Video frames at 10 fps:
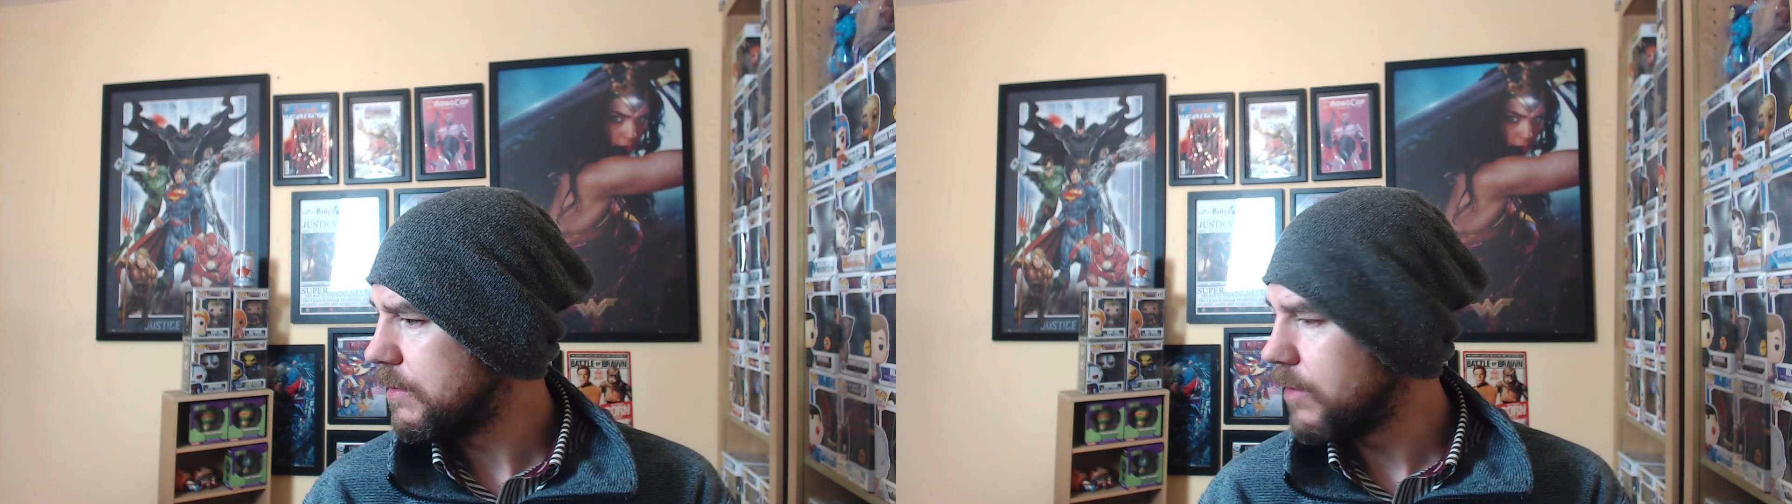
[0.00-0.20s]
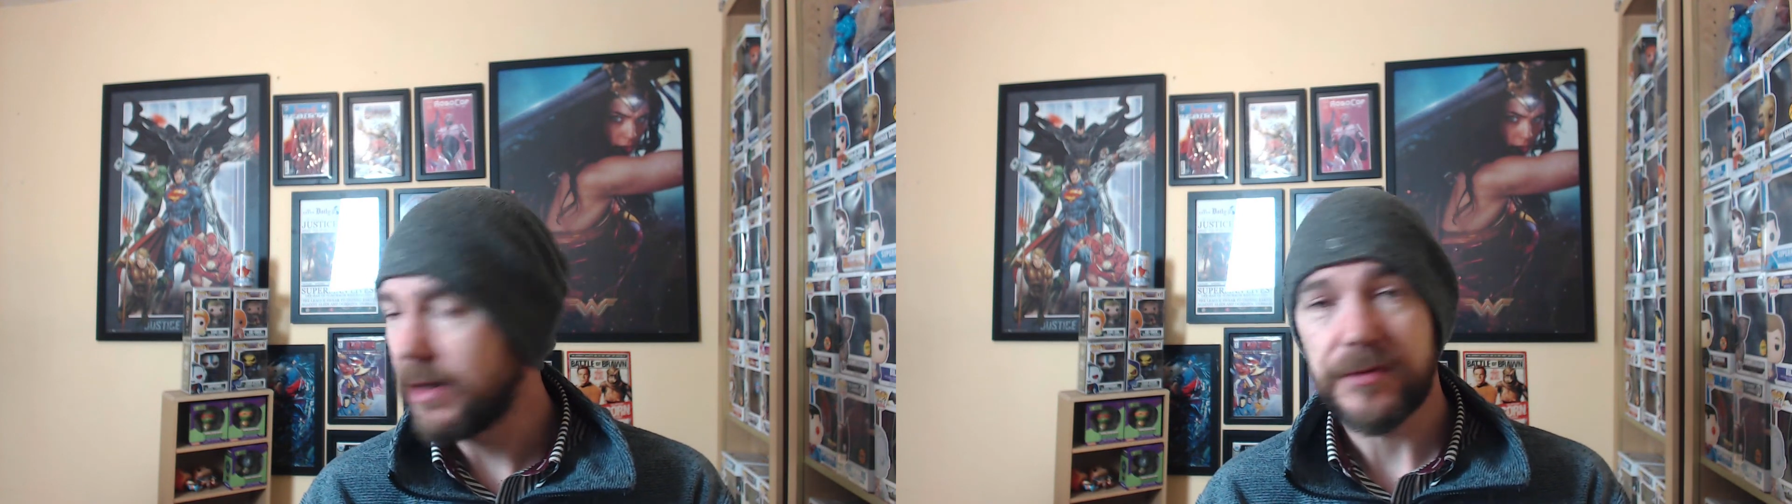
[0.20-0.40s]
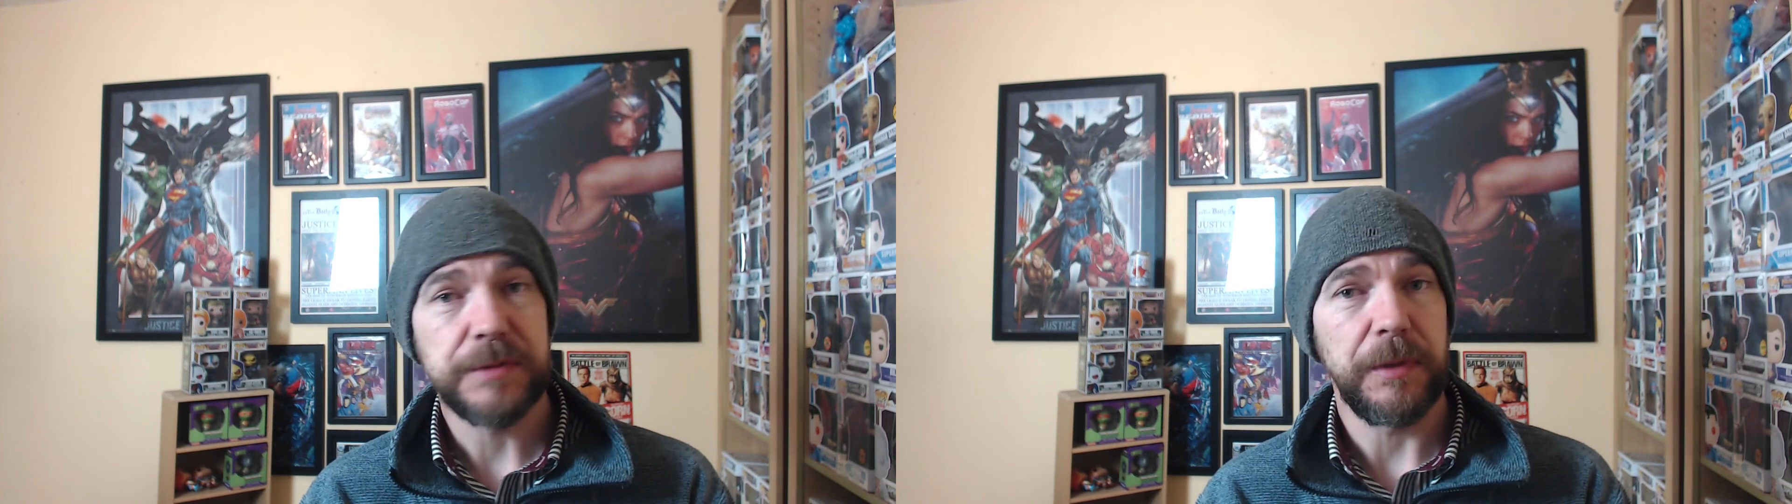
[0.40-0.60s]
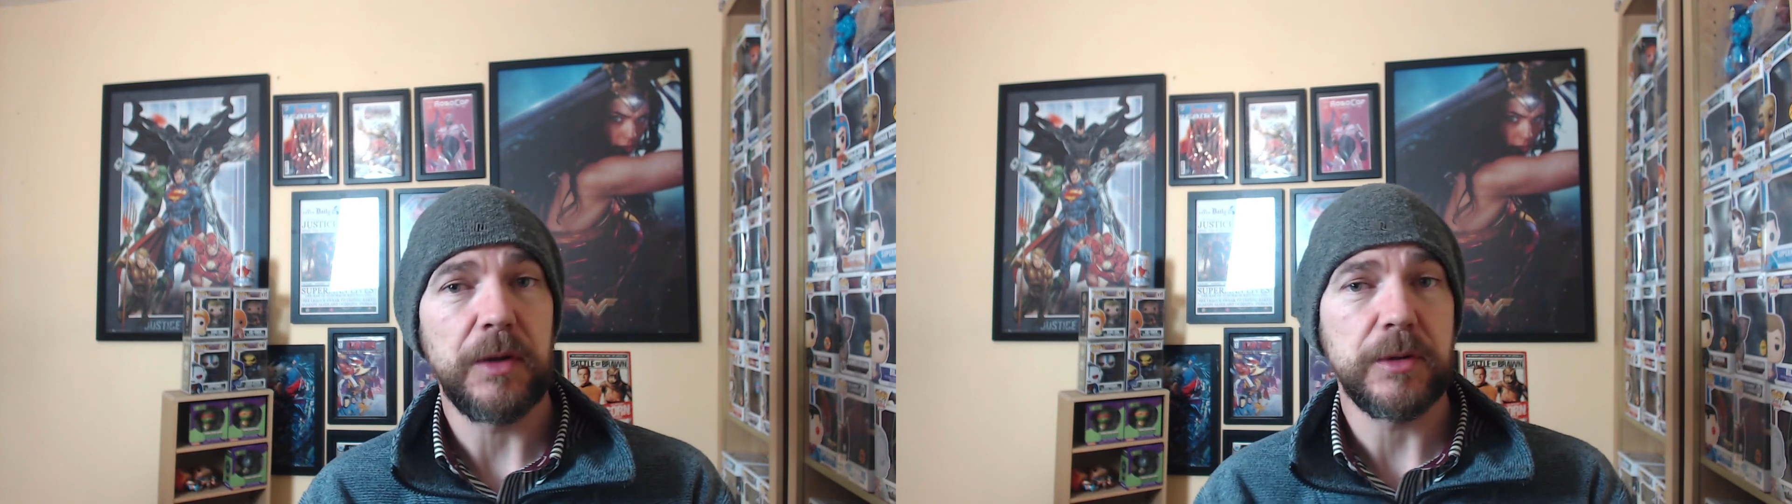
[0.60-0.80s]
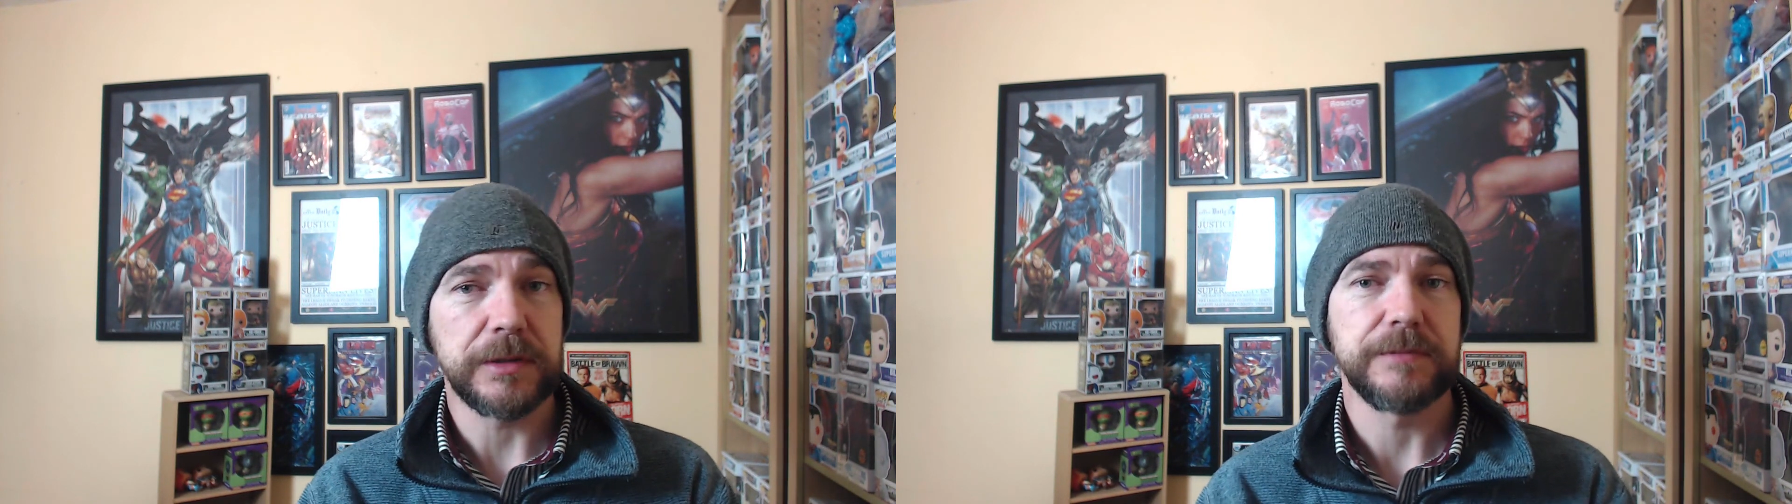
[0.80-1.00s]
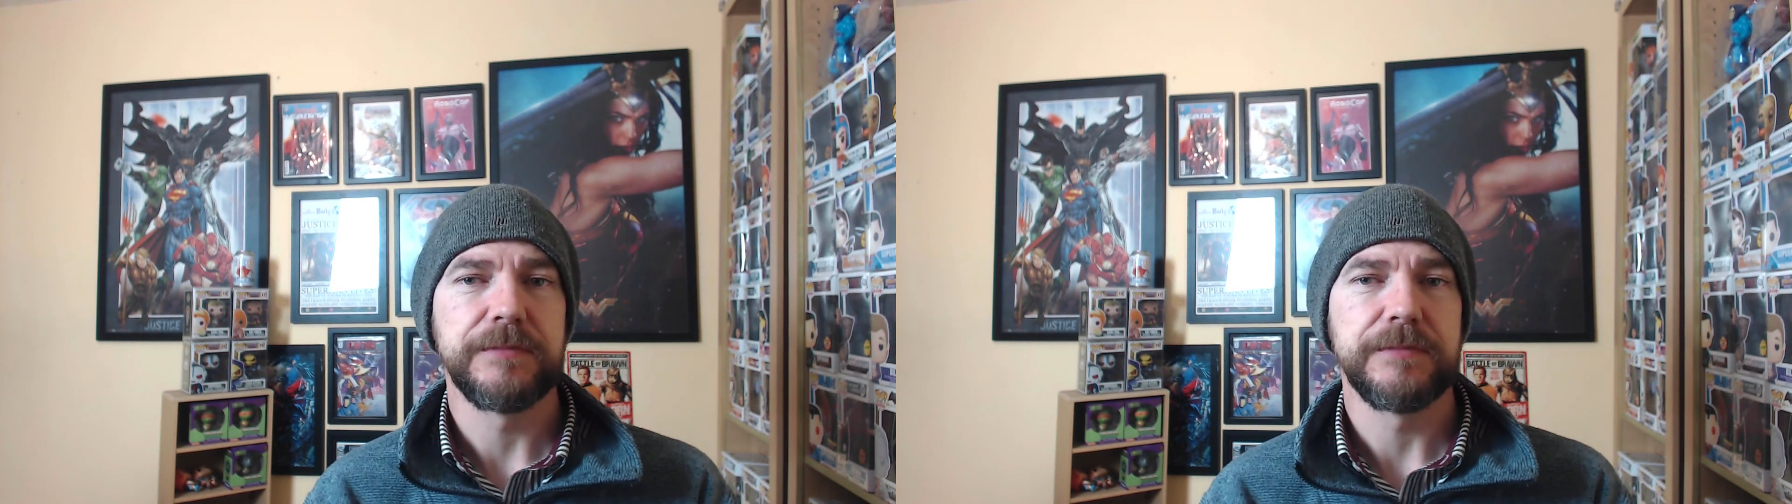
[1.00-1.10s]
I have spoken.